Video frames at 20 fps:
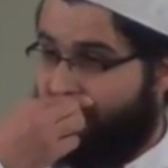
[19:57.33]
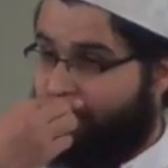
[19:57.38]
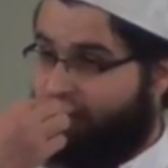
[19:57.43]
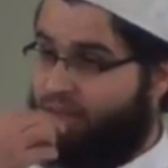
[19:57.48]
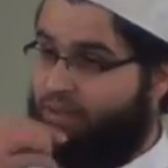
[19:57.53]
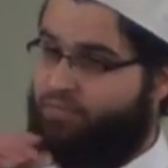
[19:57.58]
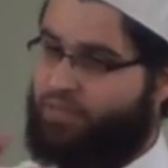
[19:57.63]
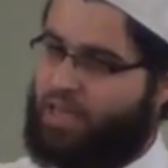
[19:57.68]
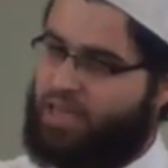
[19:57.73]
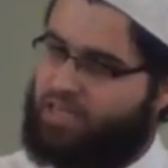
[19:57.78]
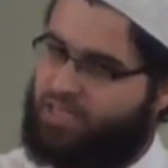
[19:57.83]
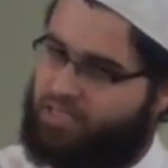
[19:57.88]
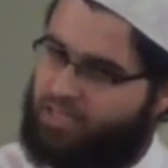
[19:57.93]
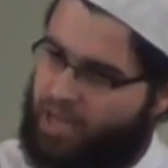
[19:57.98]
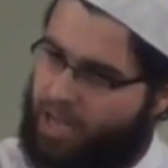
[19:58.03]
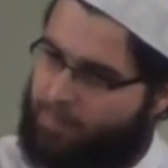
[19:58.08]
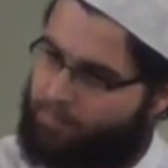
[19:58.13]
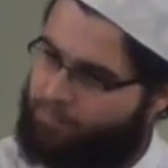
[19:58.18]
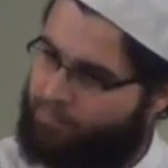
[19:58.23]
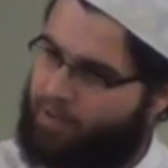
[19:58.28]
If they
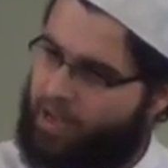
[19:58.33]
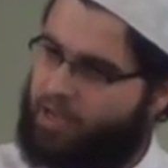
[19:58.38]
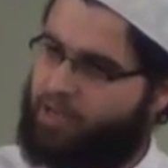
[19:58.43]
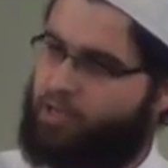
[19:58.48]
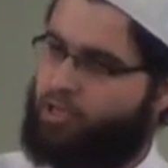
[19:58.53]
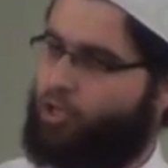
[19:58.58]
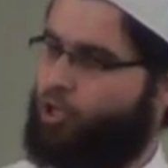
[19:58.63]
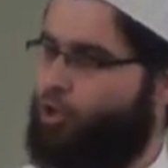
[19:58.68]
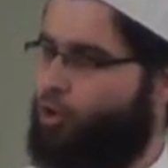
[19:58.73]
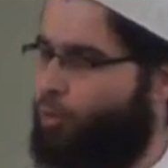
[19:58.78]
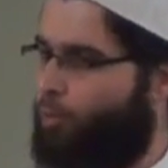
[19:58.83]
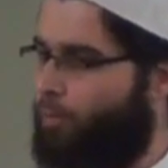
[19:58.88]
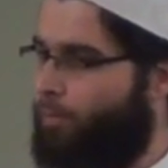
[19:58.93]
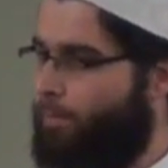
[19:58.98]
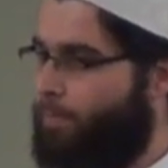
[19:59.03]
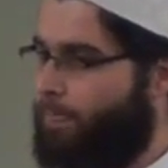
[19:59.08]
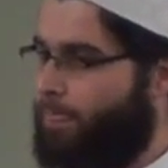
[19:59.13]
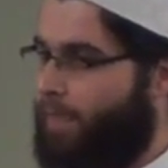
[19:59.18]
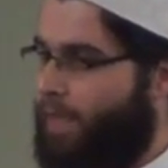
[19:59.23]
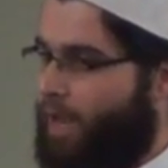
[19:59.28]
stop fighting you
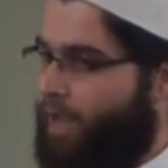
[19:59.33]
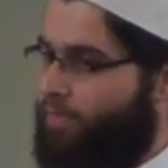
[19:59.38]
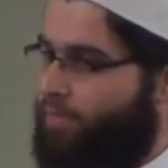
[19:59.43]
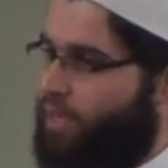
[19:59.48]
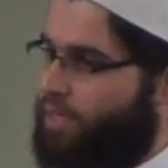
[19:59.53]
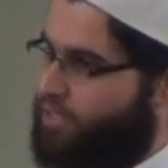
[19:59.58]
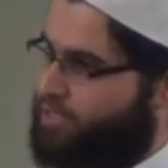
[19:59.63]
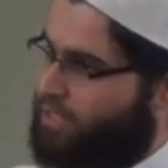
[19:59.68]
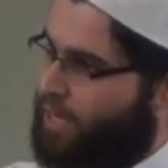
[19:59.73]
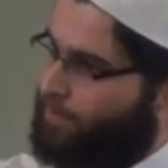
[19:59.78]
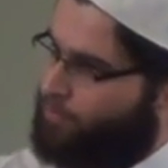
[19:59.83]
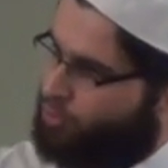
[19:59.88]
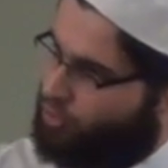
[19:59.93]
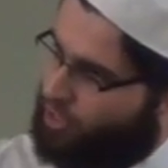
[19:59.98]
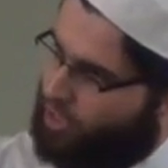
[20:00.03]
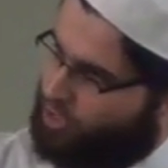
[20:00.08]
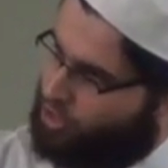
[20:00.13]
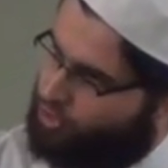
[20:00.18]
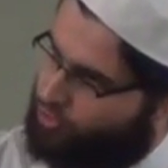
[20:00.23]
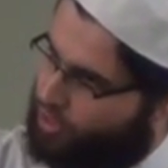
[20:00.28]
and they stop
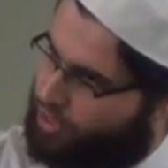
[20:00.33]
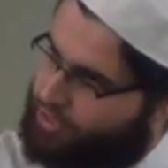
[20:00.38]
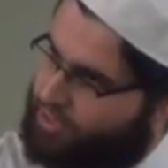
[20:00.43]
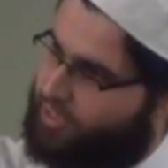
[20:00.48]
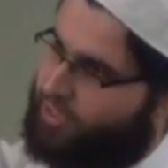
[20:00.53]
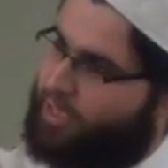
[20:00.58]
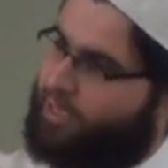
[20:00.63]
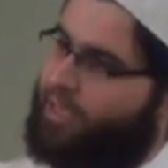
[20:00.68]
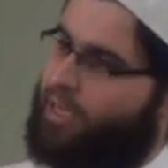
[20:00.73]
transgressing